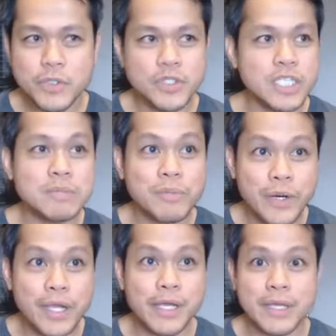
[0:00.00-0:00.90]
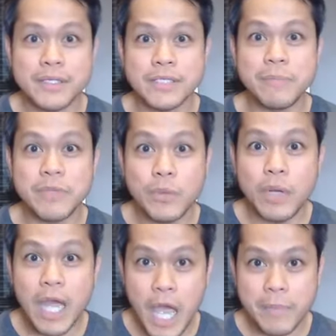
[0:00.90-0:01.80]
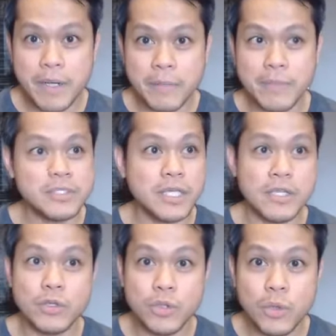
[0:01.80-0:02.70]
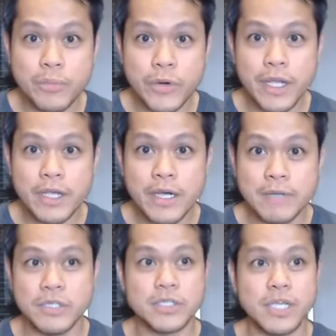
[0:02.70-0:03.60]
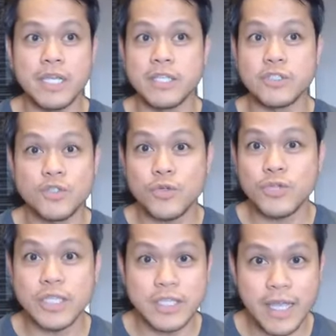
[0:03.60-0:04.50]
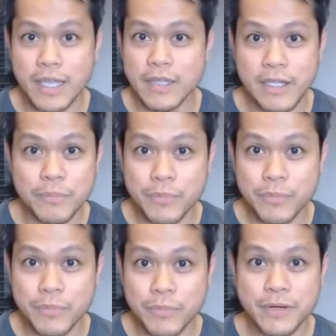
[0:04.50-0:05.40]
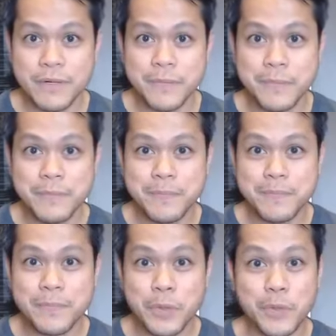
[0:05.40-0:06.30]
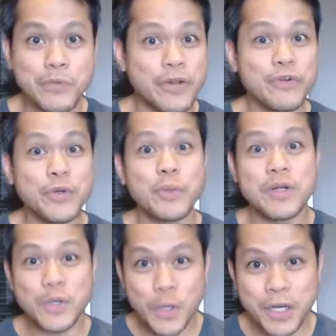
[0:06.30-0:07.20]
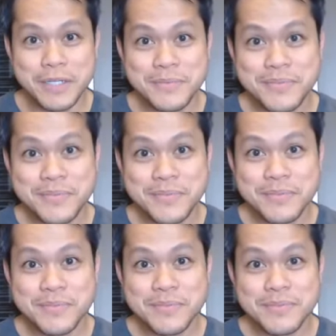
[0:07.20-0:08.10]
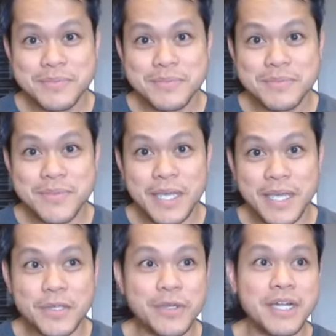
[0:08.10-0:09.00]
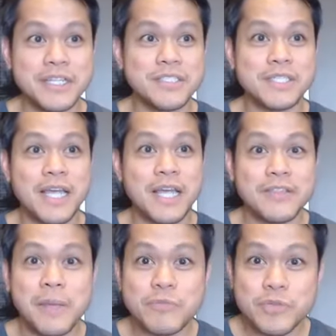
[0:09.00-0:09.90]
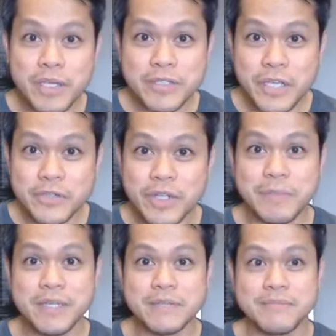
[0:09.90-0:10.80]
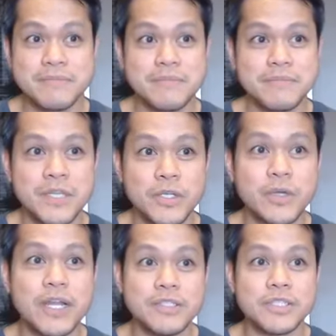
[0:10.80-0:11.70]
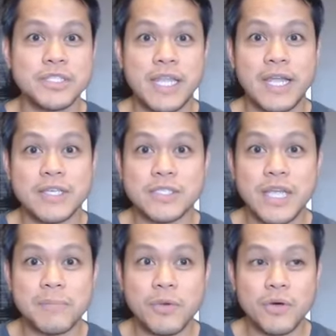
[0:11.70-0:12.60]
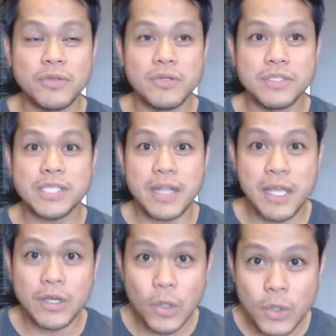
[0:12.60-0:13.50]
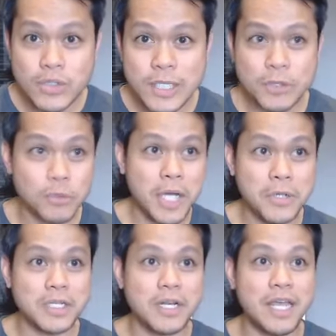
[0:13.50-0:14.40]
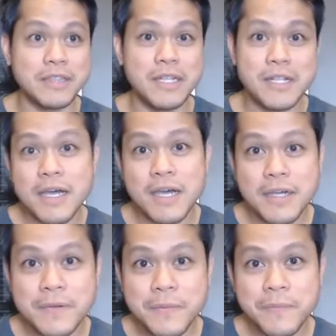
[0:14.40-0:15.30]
You just pray and something will happen. I'm not saying that you don't pray. I'm just saying it shouldn't end in prayer or whatever you want to call it. Okay, you cannot just like daydreaming. You cannot just like stop on setting goals that 2019 na,